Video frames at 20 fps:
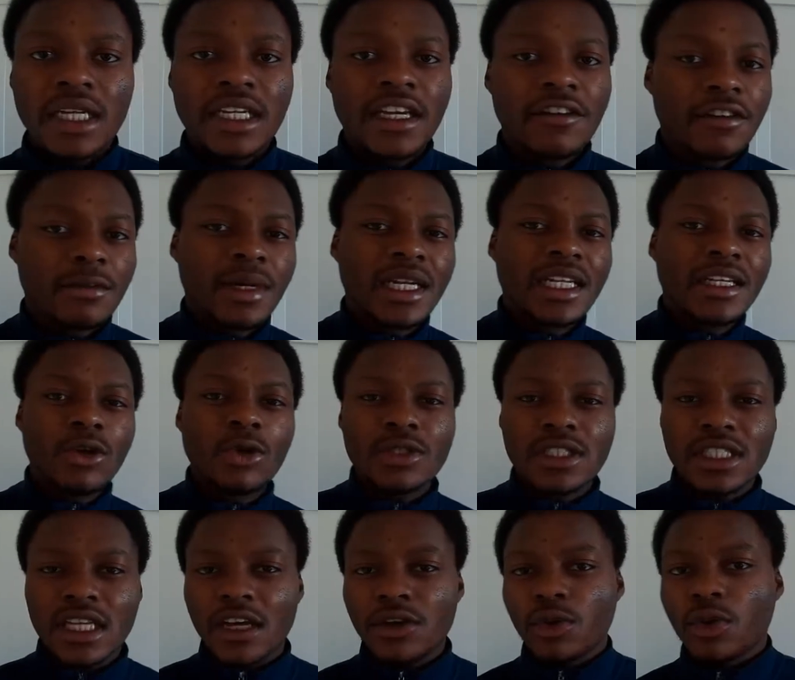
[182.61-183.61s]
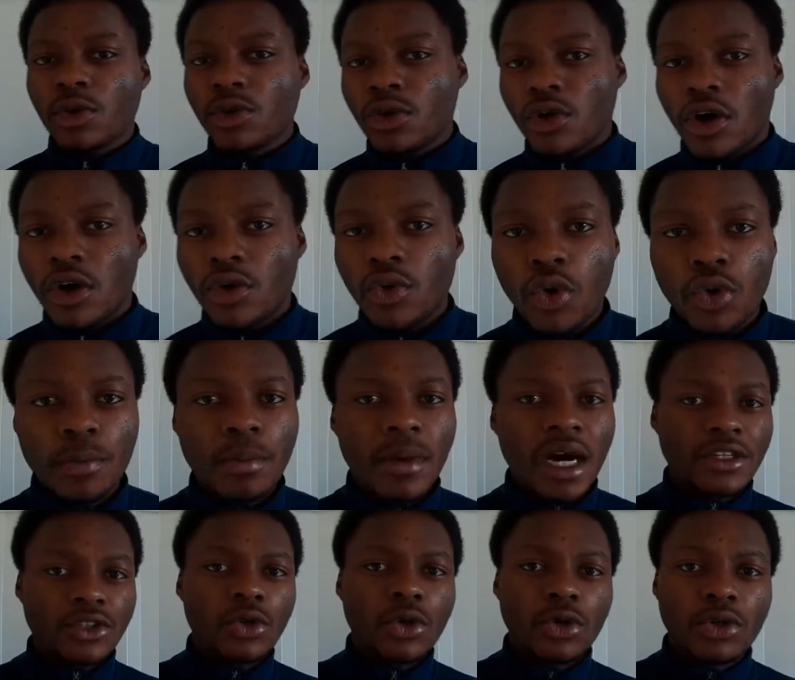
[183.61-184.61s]
Everybody knows that you're not a road
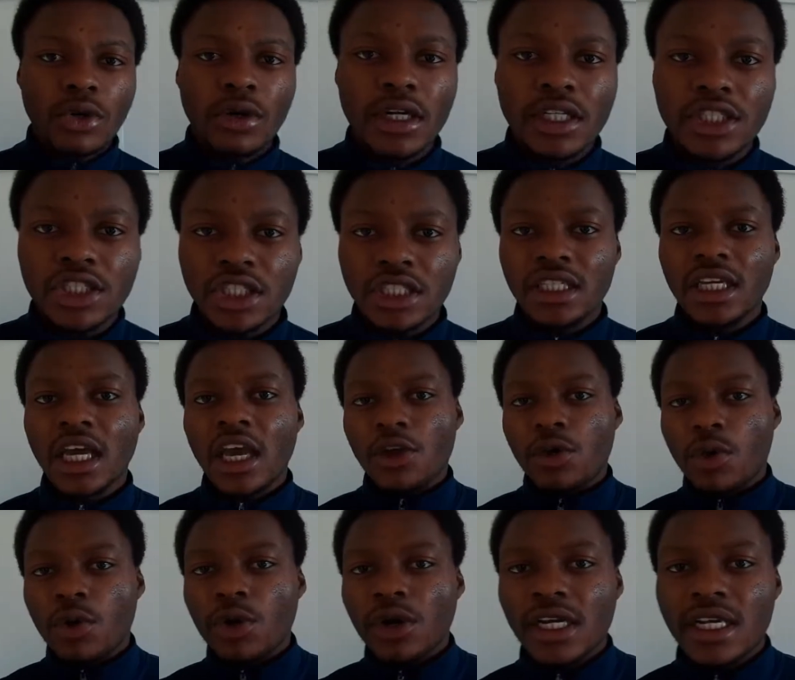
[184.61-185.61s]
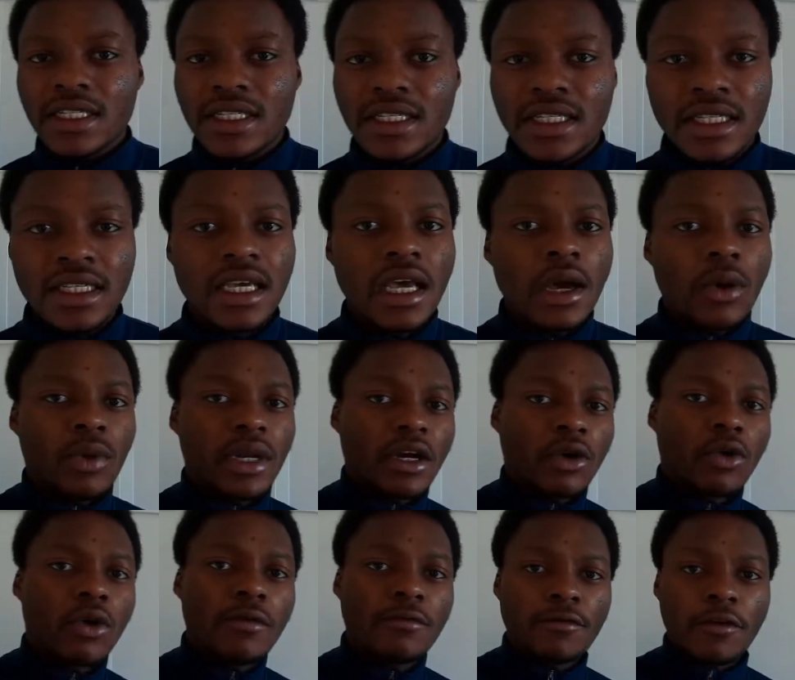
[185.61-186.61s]
man, you're not a G. You're gonna see when I
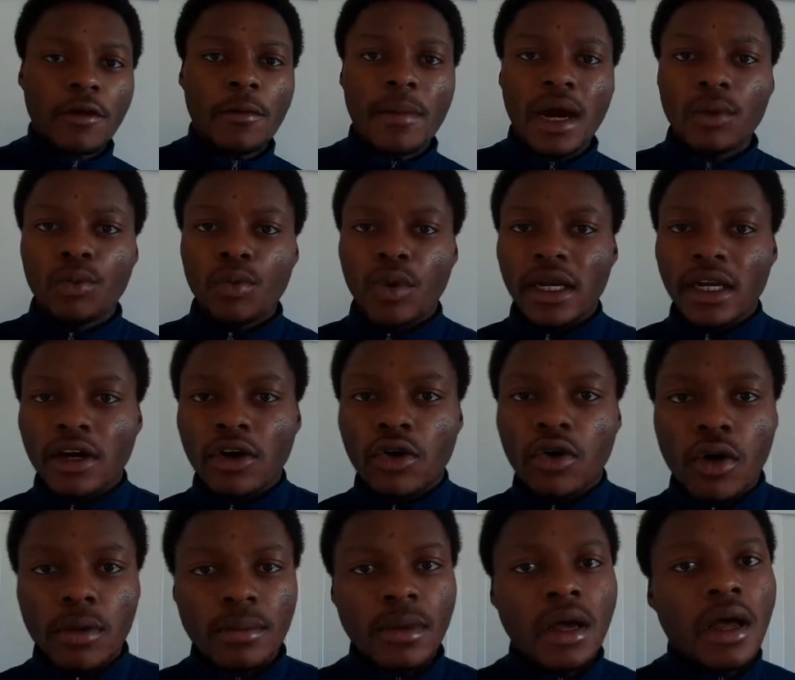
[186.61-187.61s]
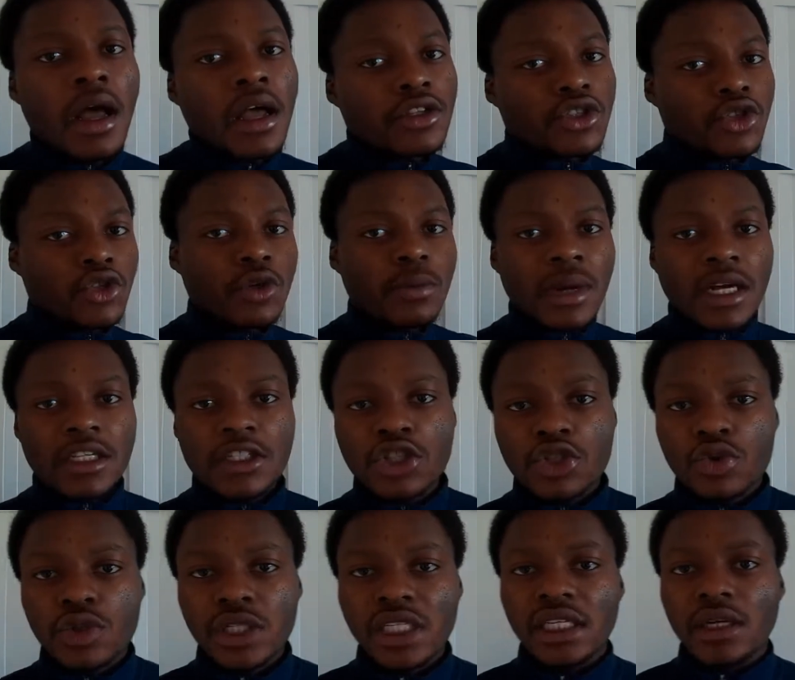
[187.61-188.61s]
come from, man, when I come to man's
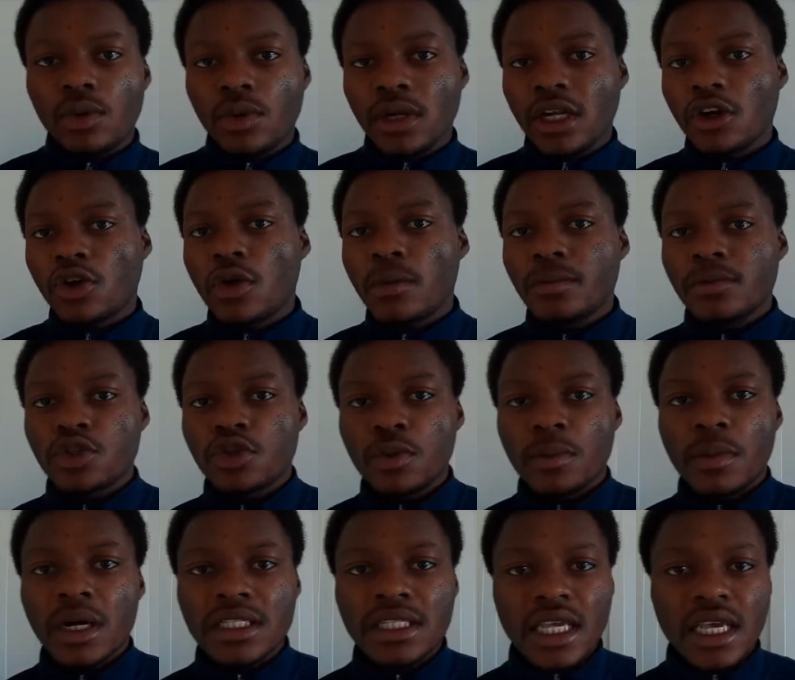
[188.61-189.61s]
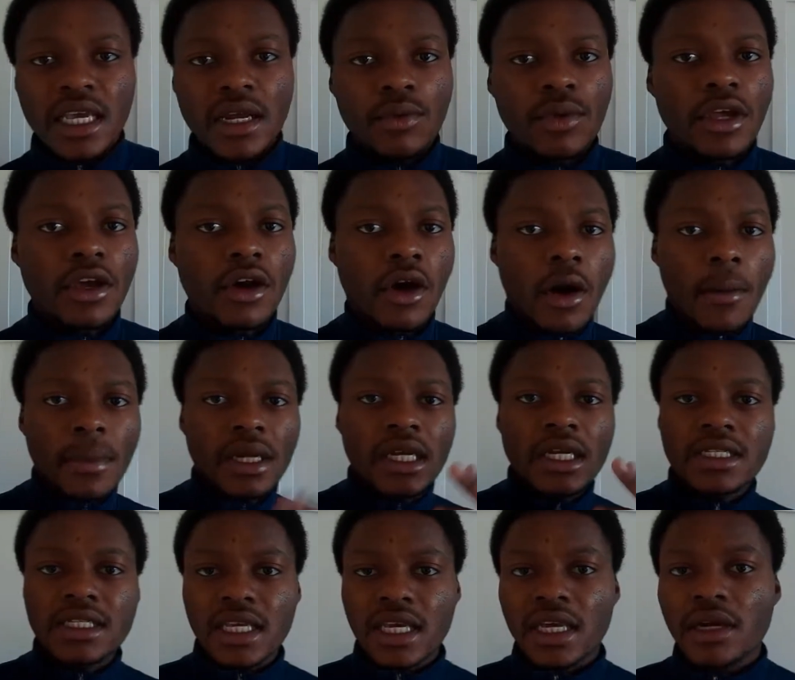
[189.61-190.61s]
street, when I come to man's area, man, a
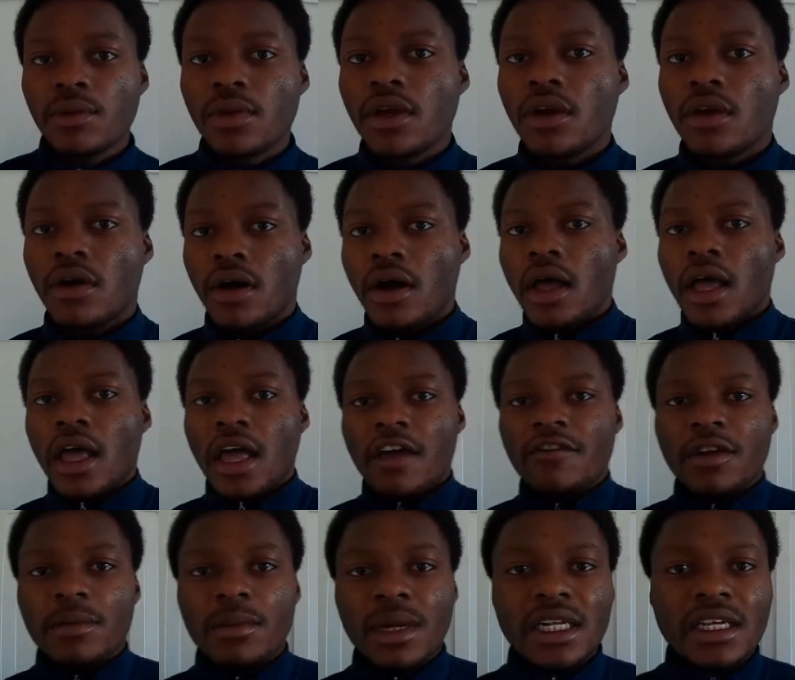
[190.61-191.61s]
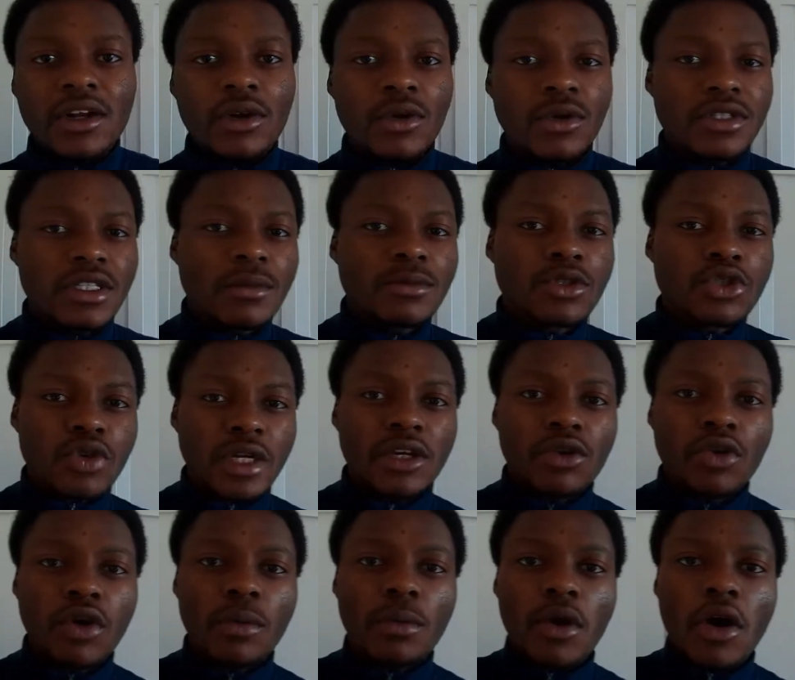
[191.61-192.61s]
stereo. Everybody knows I'm straight
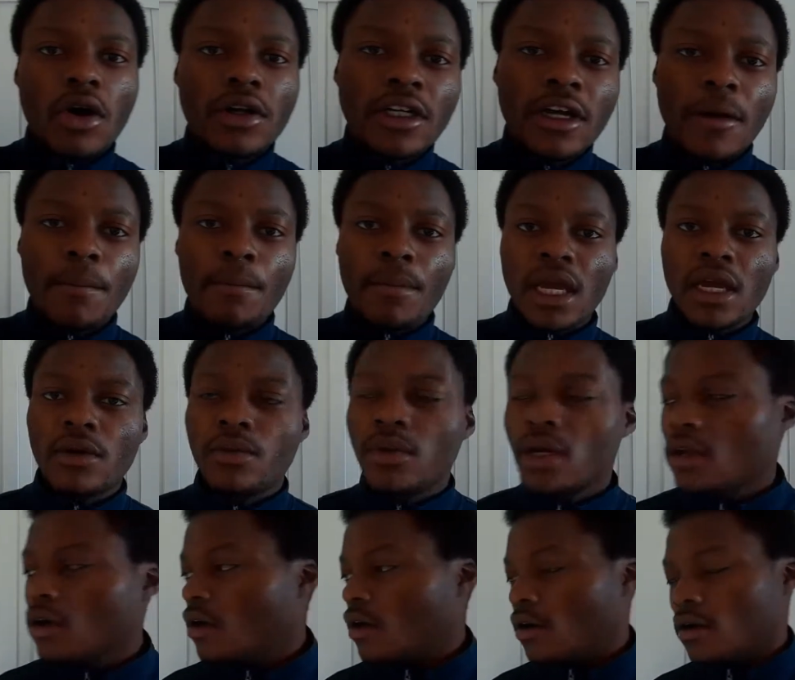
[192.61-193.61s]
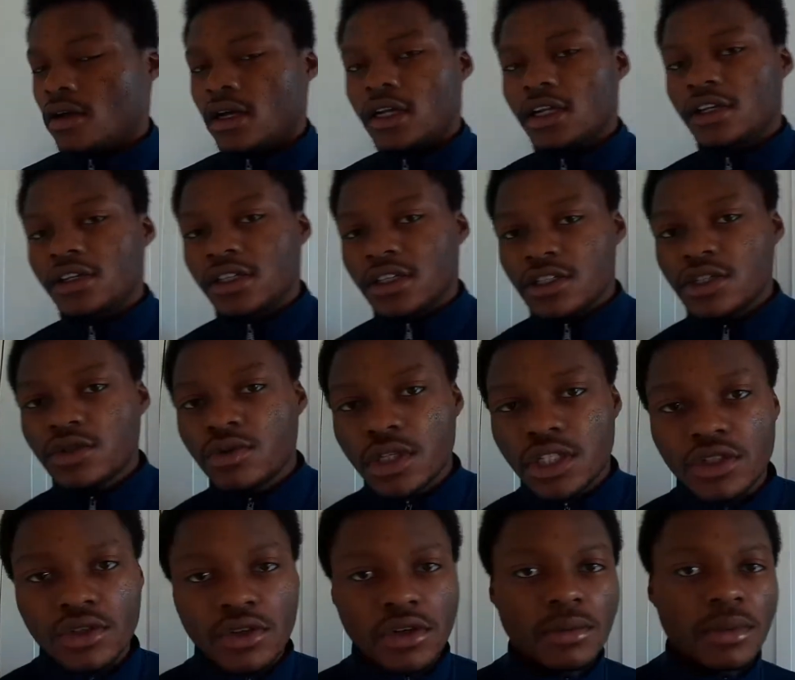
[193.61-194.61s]
up gonna bury ya. And then you can switch
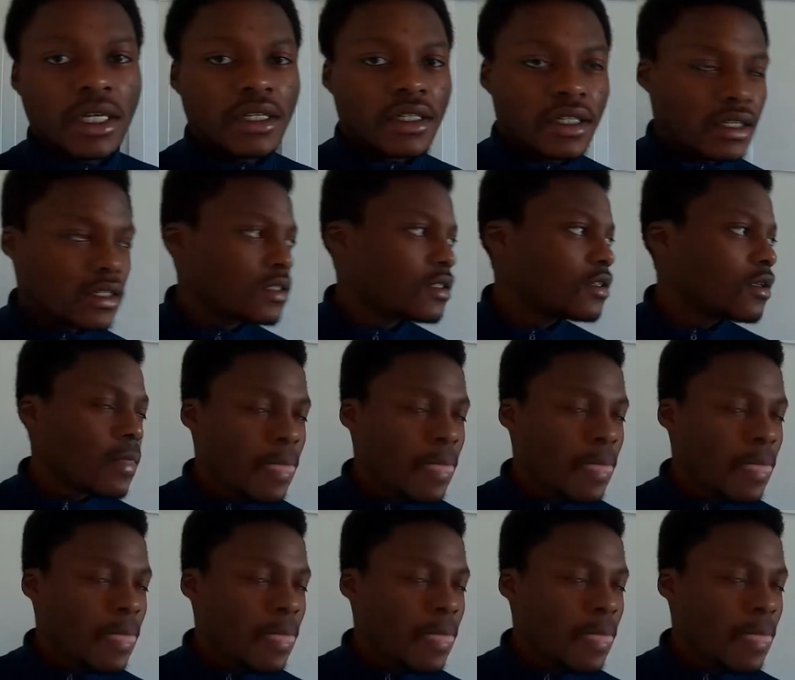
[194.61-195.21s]
it up like this.